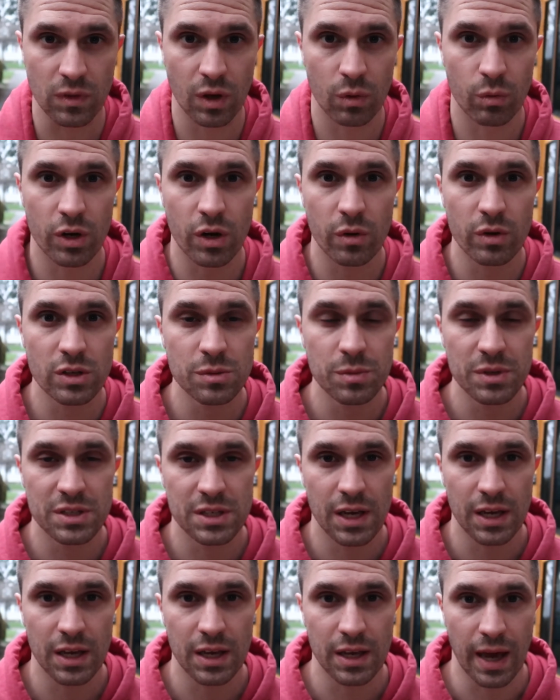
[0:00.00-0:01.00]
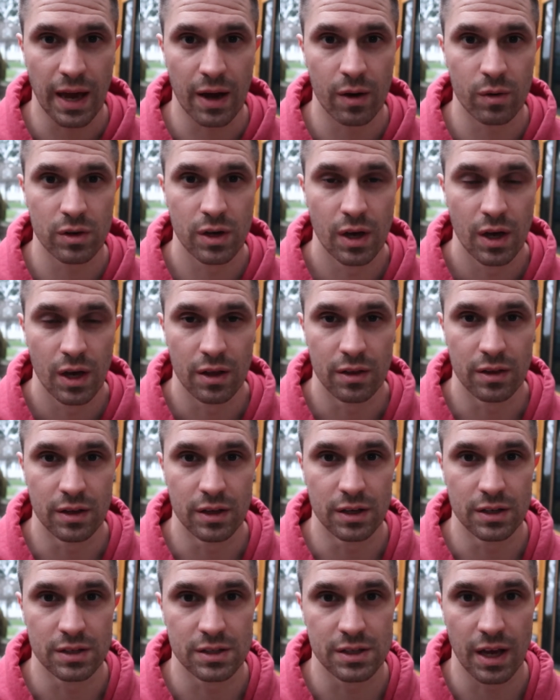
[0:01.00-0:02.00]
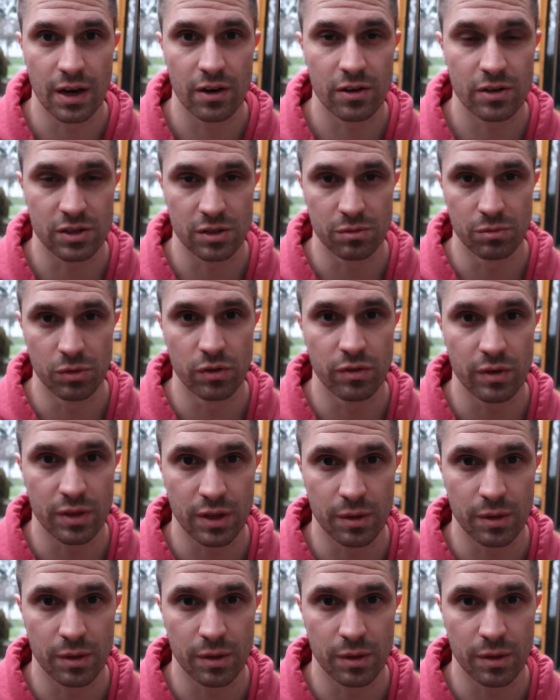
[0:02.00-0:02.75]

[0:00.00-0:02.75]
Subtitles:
we're going to be taking out the stairs and moving